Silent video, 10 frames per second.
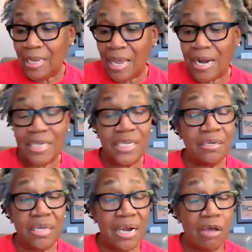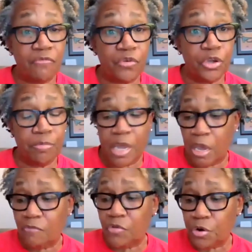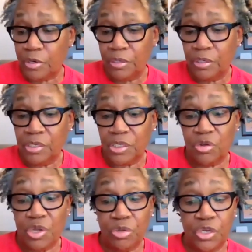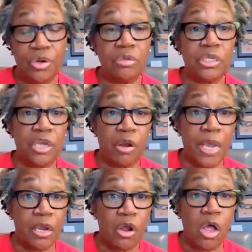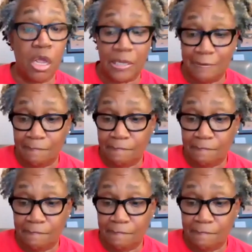and I didn't get out for good behavior. So you two don't scare me at all.